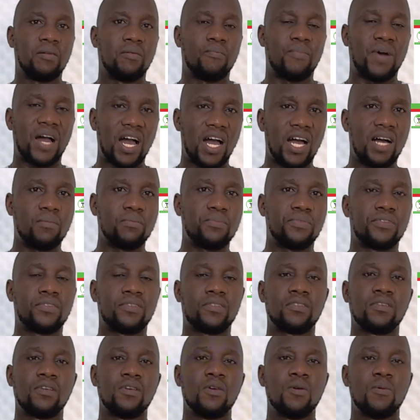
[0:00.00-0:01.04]

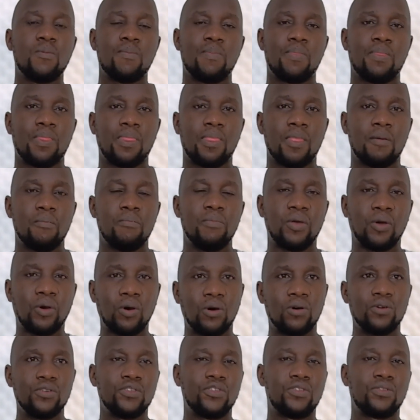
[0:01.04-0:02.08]
Perhaps
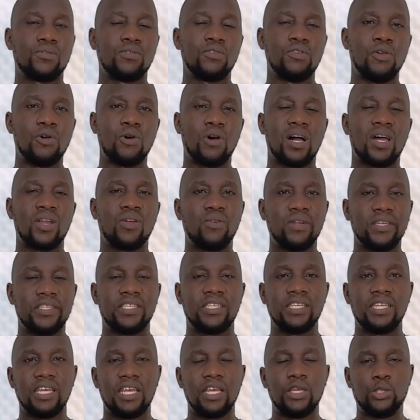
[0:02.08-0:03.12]
because you're
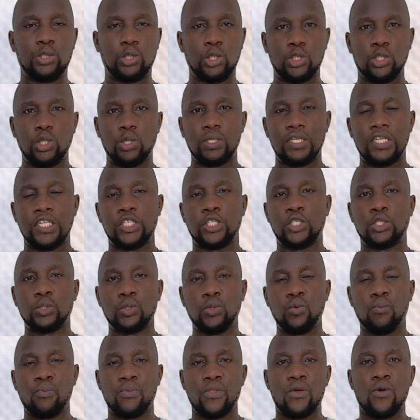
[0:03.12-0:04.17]
addressing a social
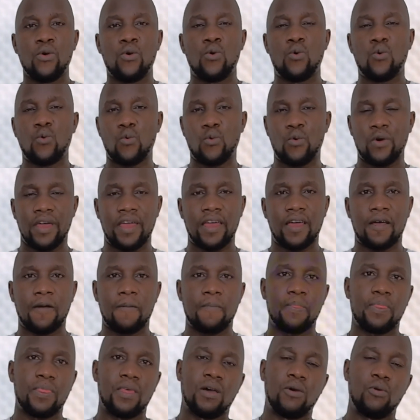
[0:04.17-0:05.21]
issue
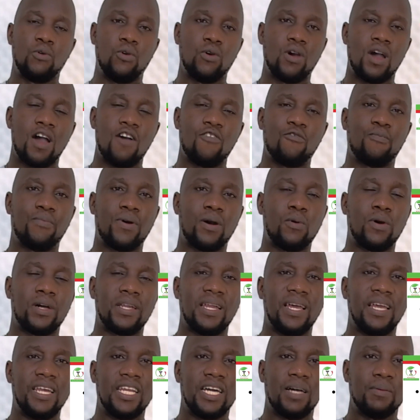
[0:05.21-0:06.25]
where you have power
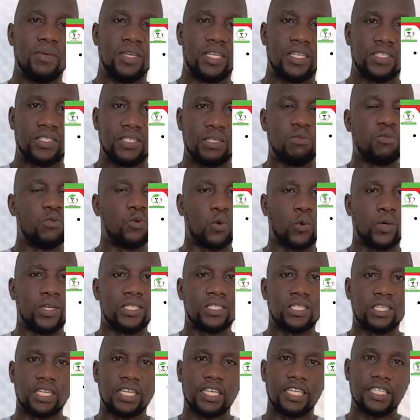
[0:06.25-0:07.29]
dynamics
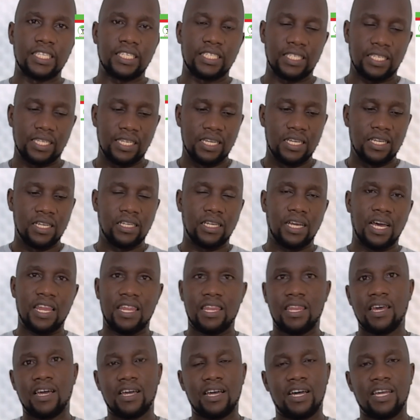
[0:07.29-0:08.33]
influencing it,
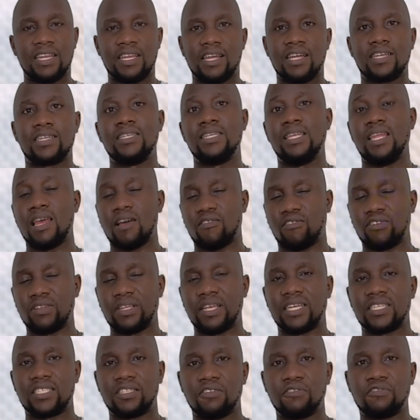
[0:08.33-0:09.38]
and that therefore
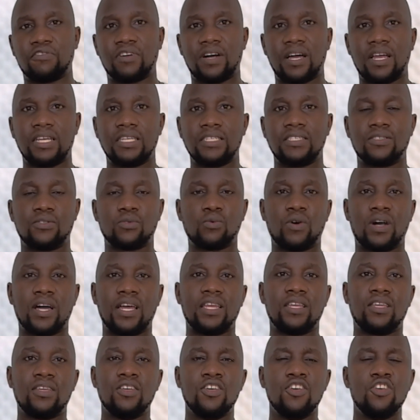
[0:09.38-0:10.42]
justifies
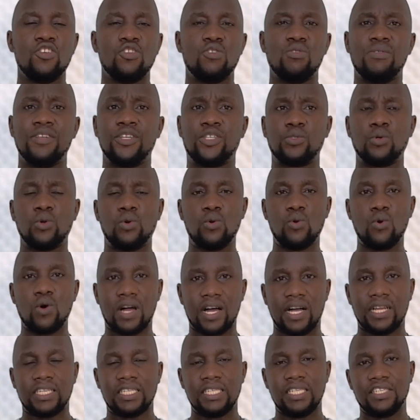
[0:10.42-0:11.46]
why you need to look
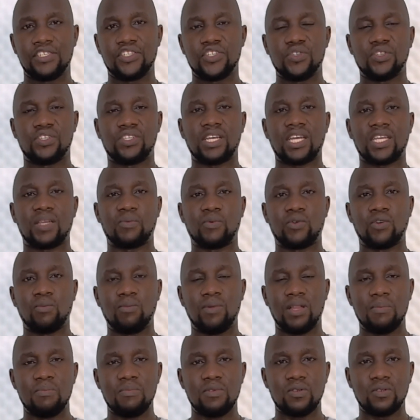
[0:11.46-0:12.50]
at this research
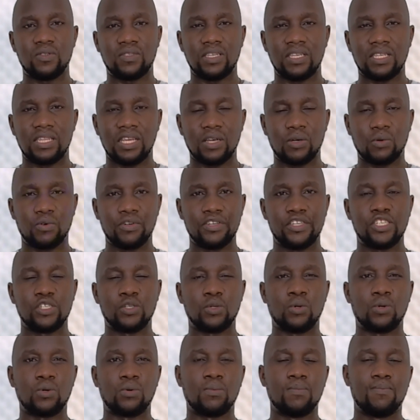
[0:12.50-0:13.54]
problem using the
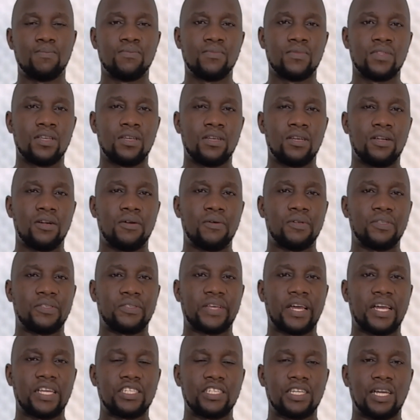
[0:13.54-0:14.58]
critical
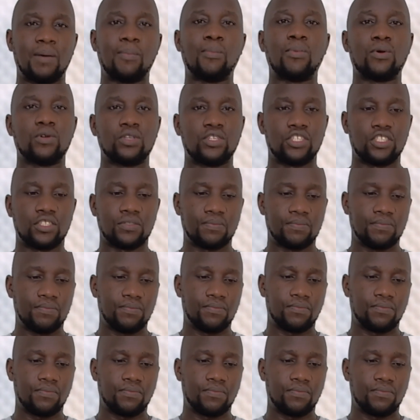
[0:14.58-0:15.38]
research approach.